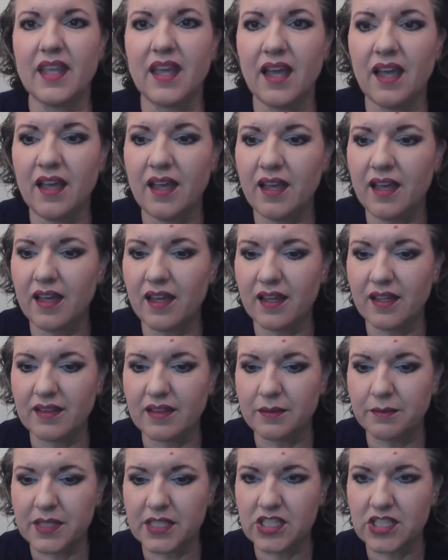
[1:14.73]

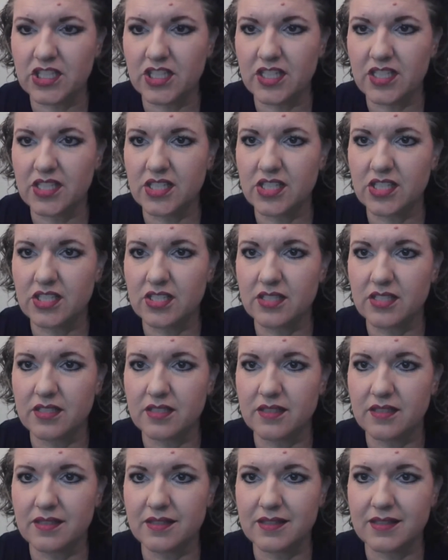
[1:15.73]
let me just
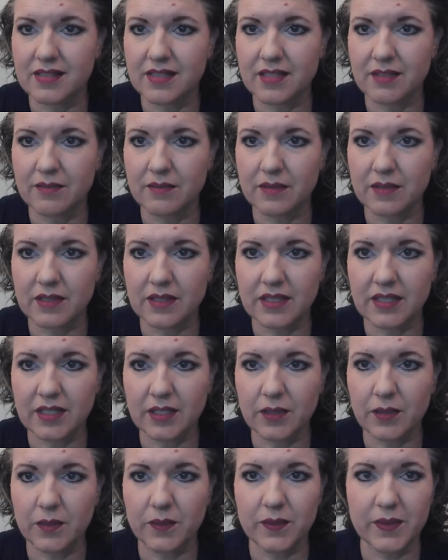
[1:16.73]
see really
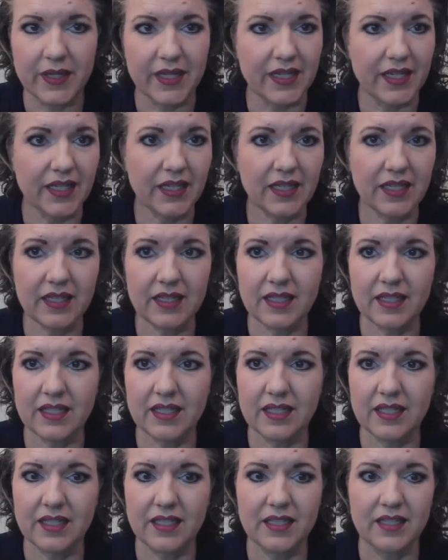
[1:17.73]
quick.
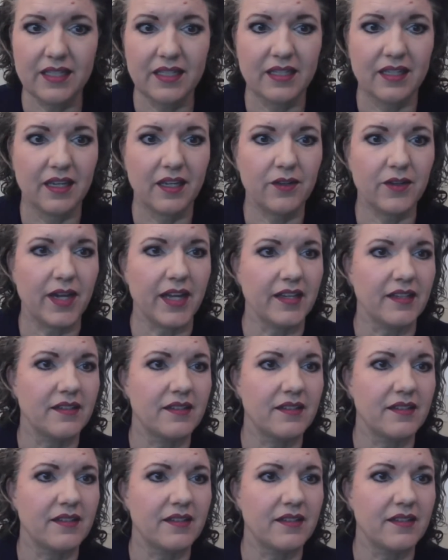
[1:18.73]
Okay.